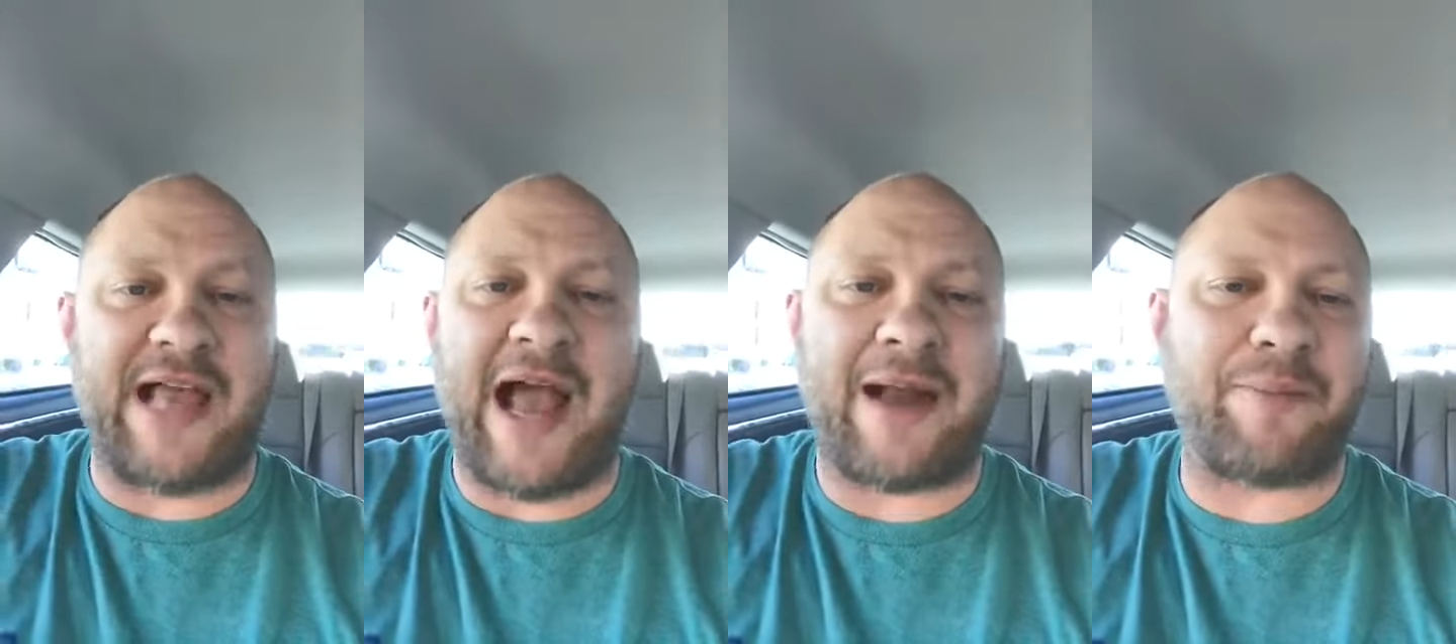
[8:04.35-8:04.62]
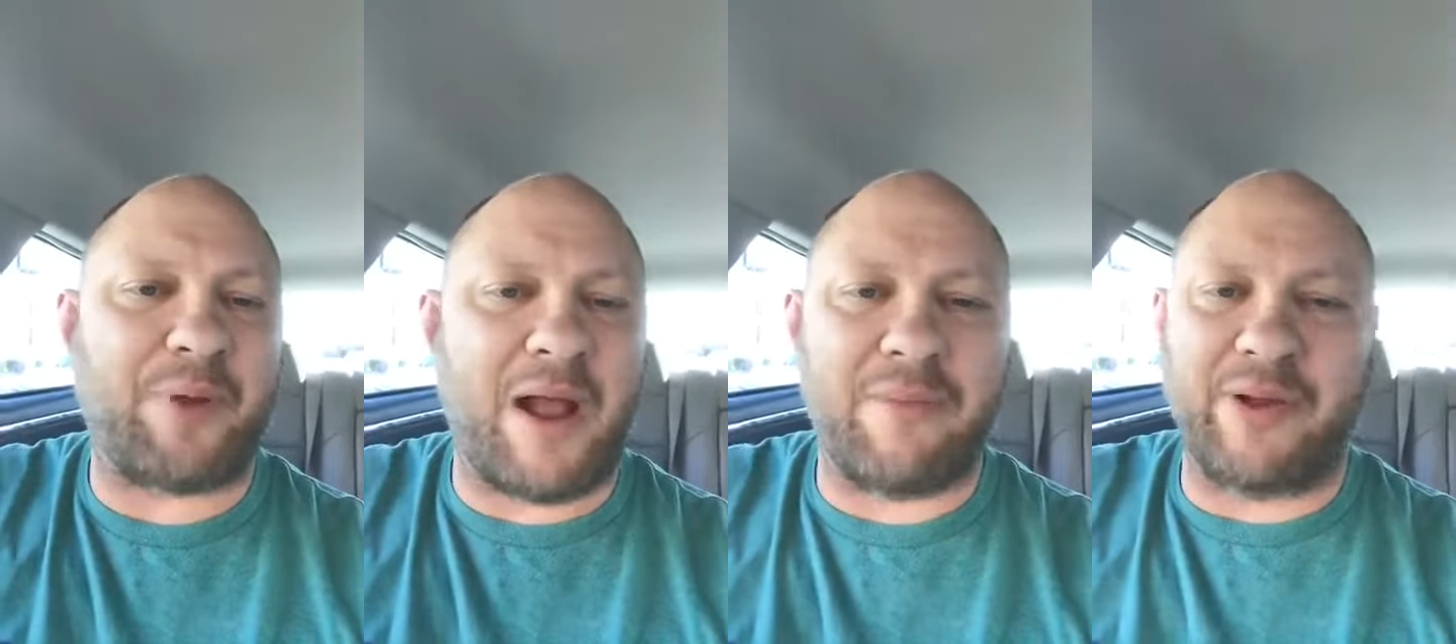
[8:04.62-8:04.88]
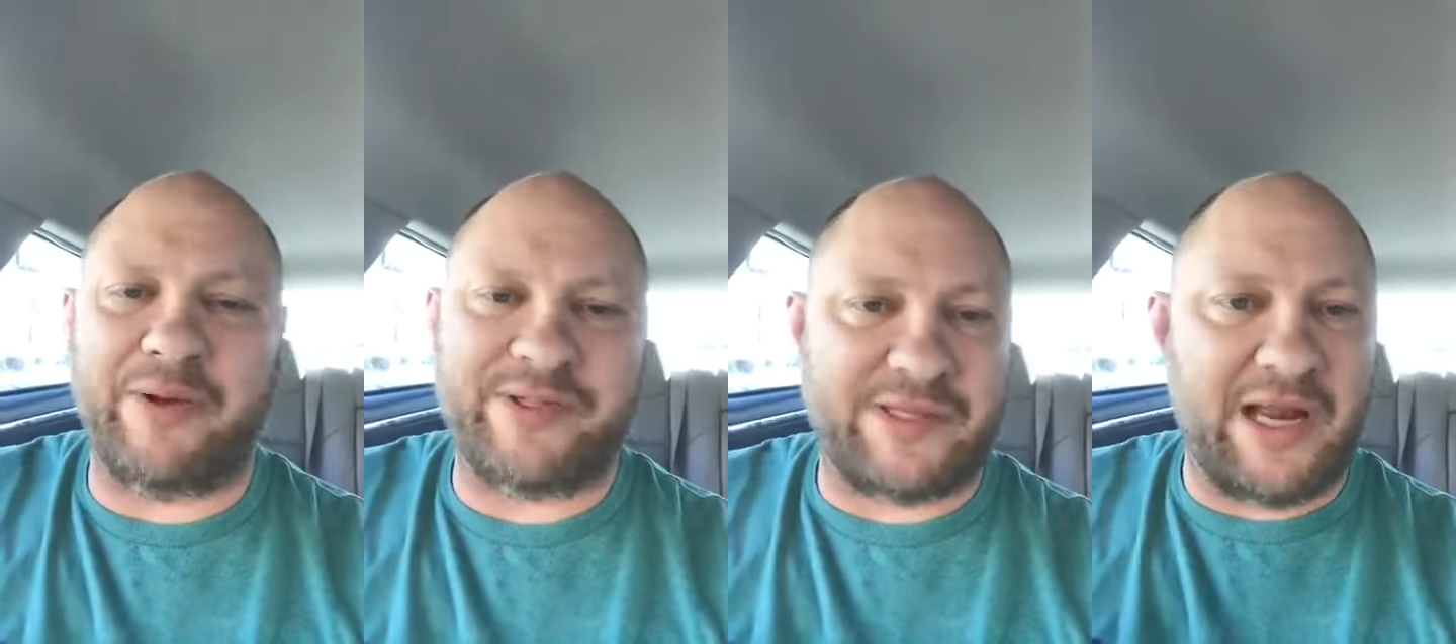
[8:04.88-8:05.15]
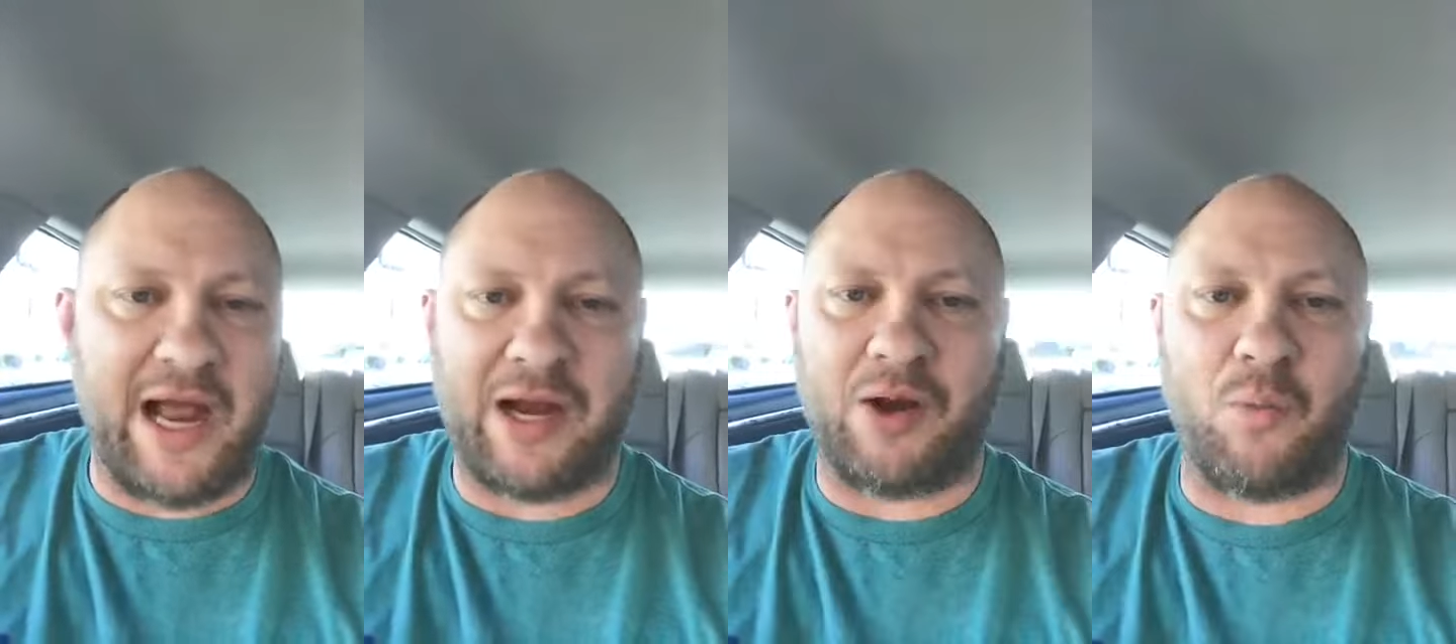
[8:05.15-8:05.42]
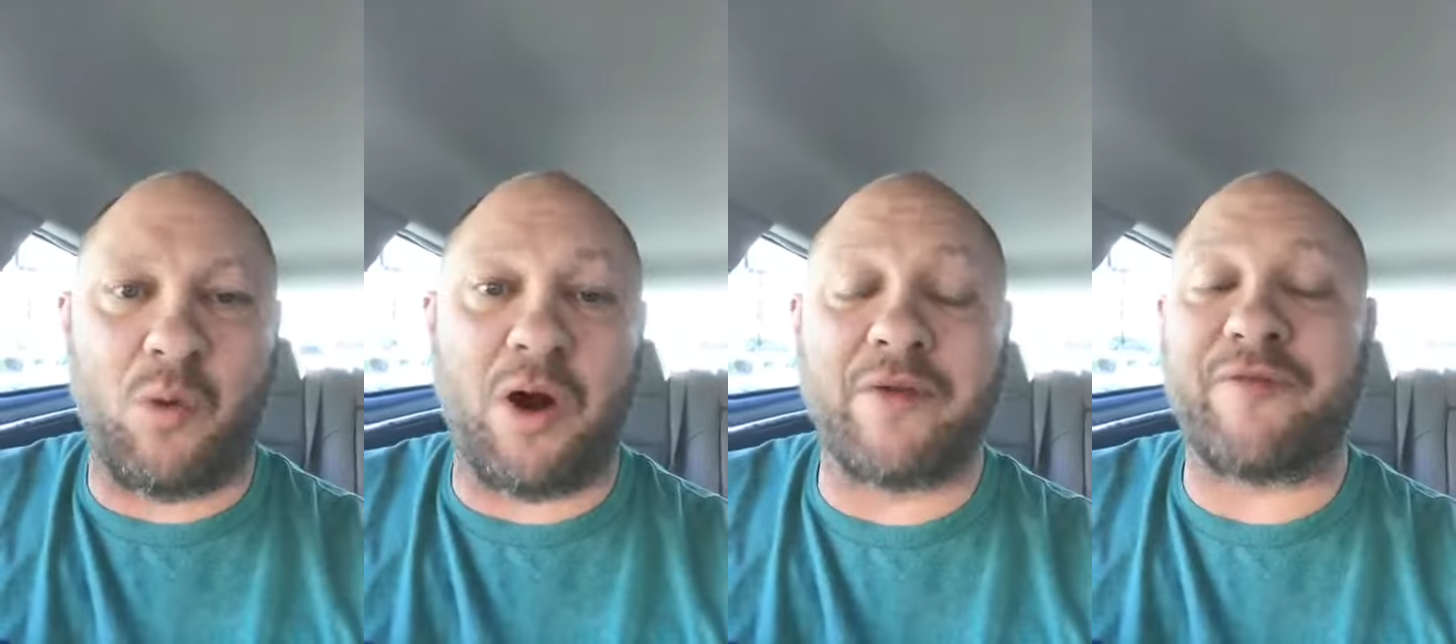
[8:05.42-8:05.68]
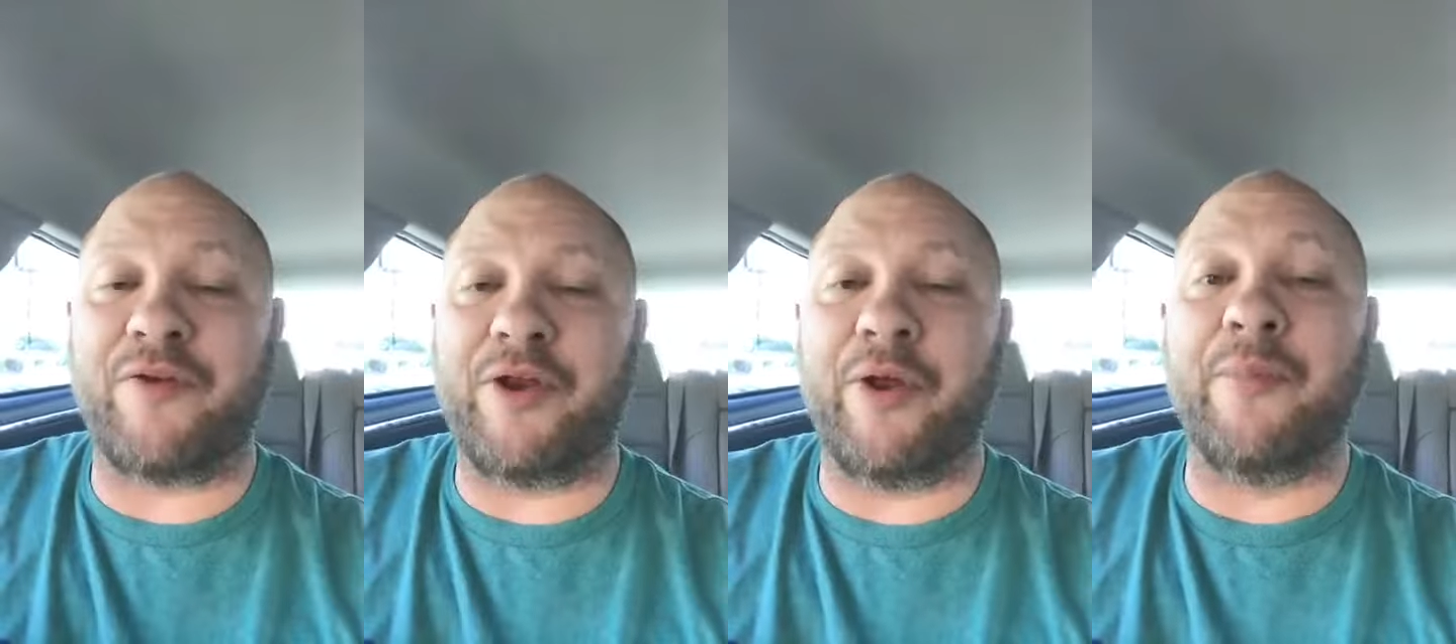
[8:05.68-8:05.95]
hack probably is not going to
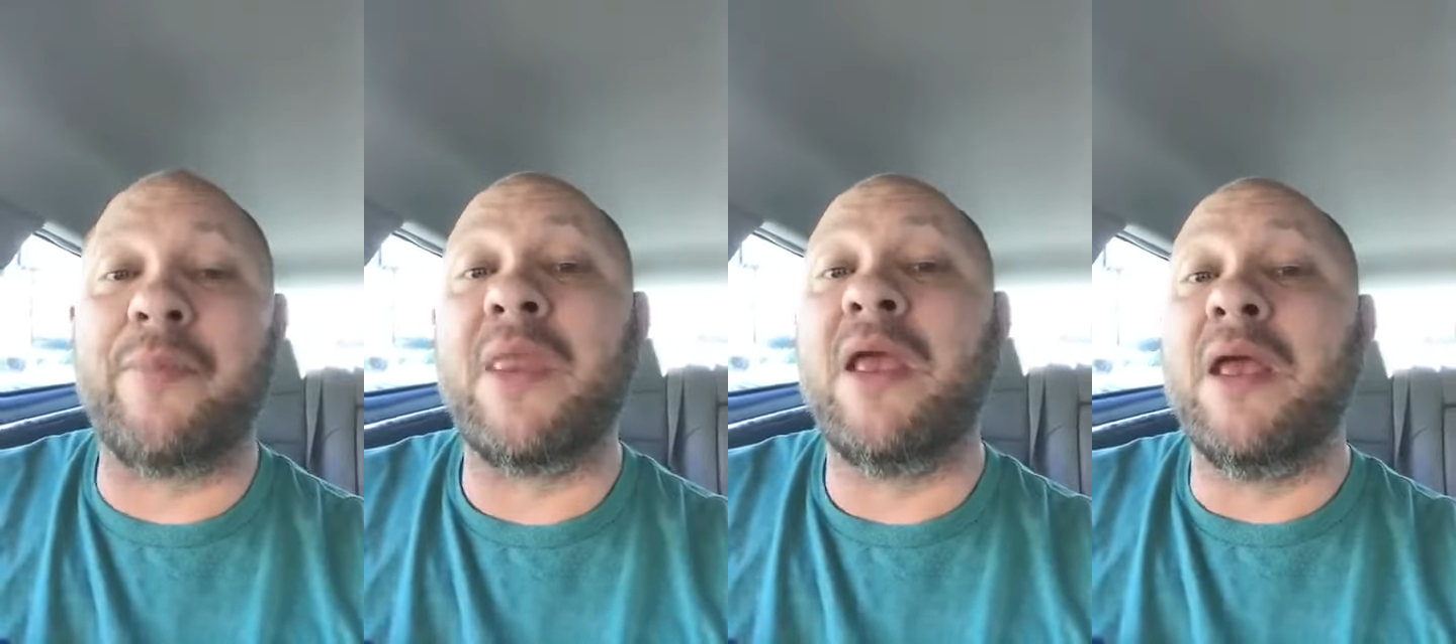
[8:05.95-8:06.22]
work for you.